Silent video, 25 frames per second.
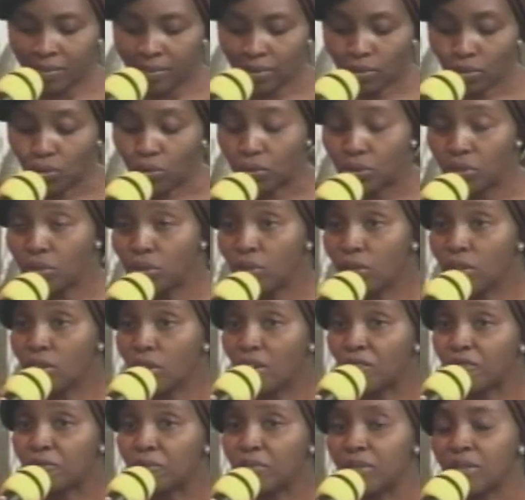Do you
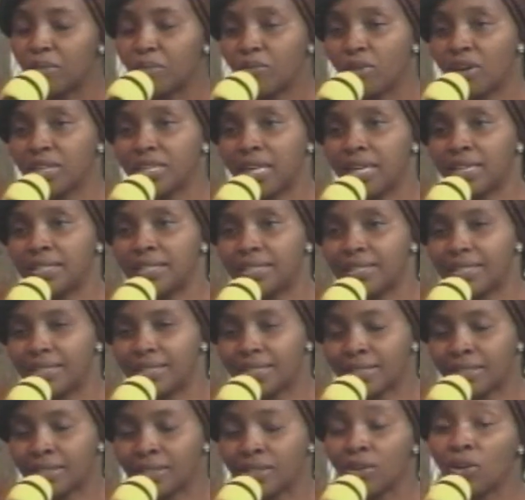love me more than
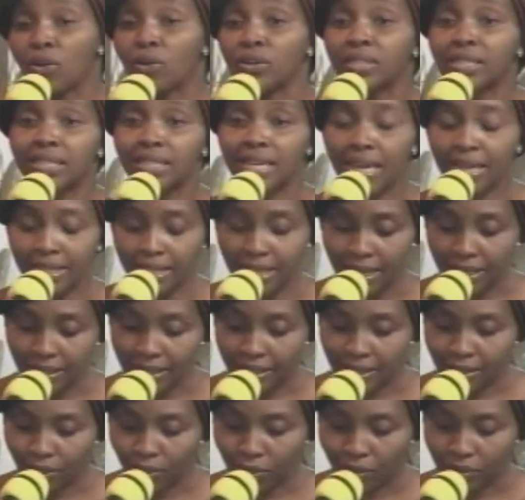this? Or say
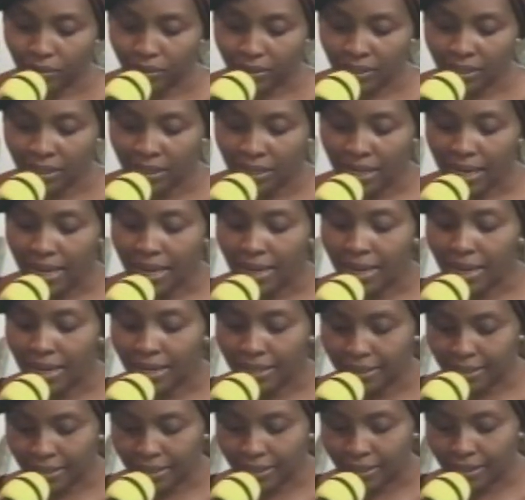yes, Lord,
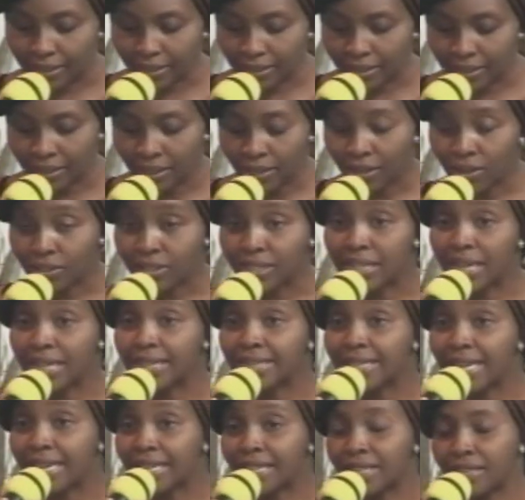I did. Say I
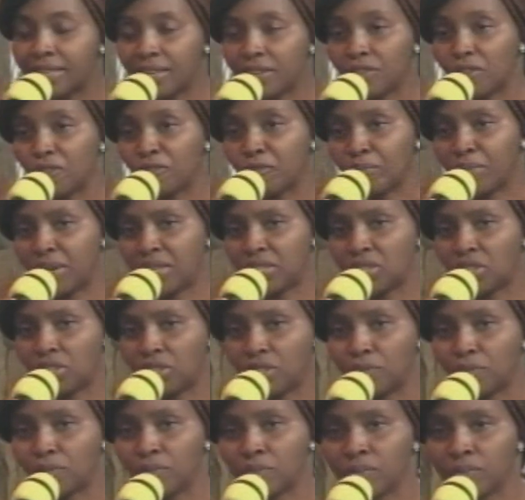take care of my
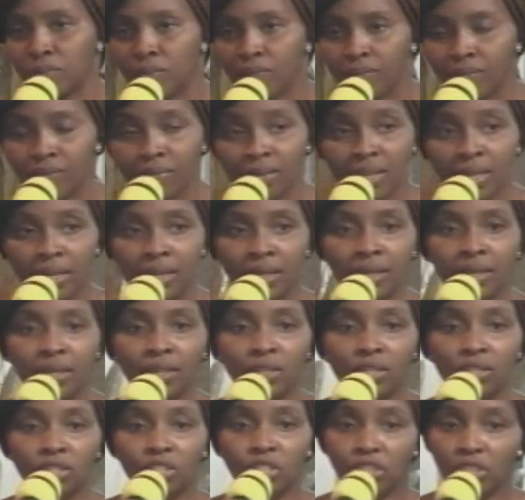sheep.
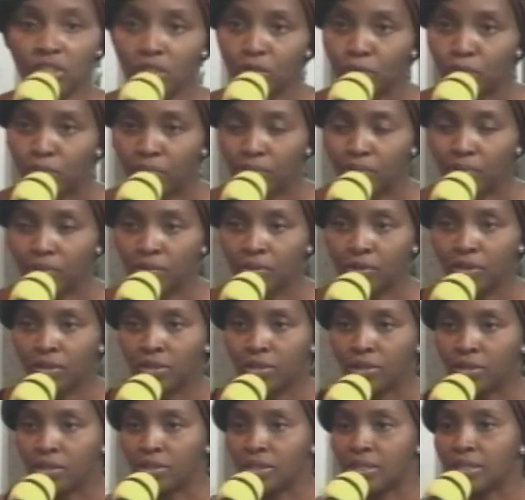Sheep.
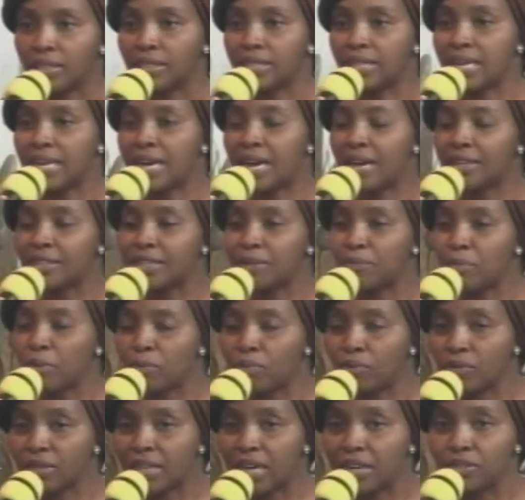They are the
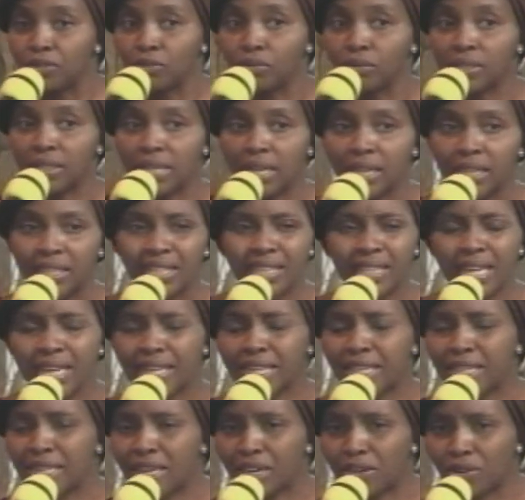people that you
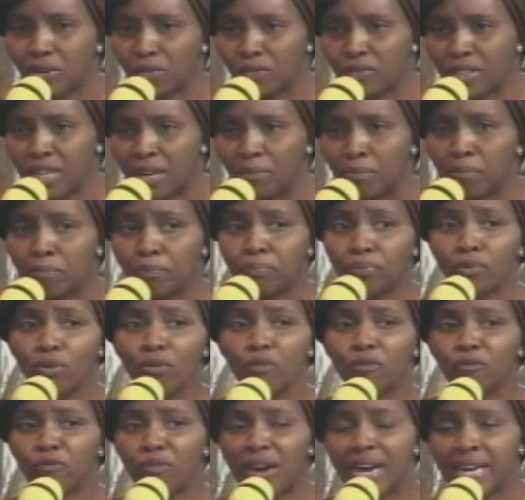take care of them,
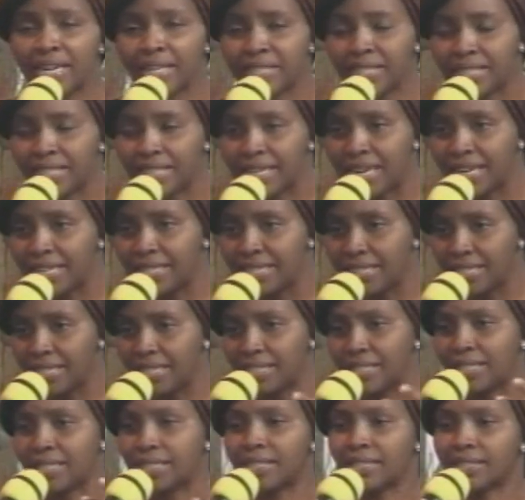provide their
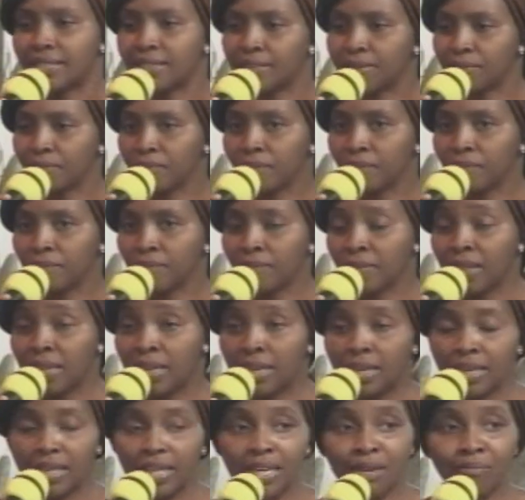needs.
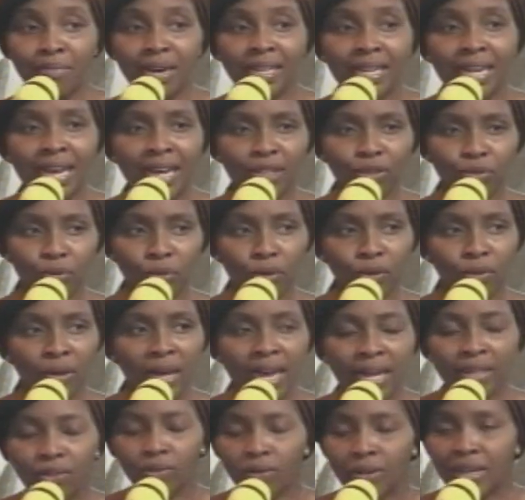Imana atolo
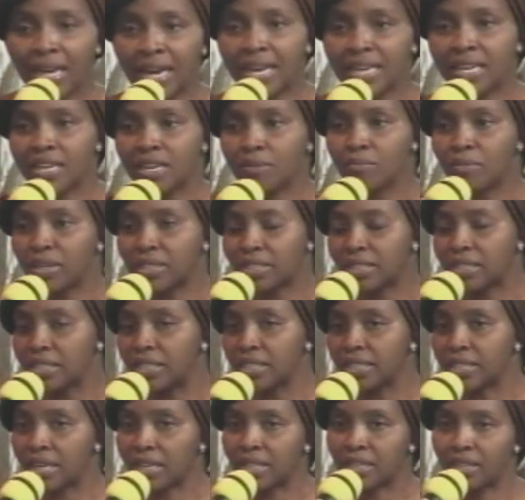atola he
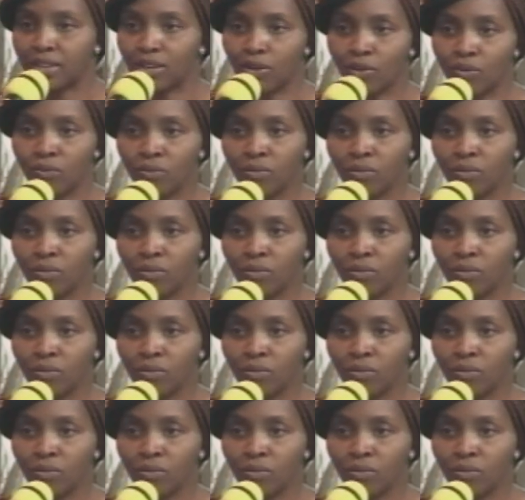mesi kekeu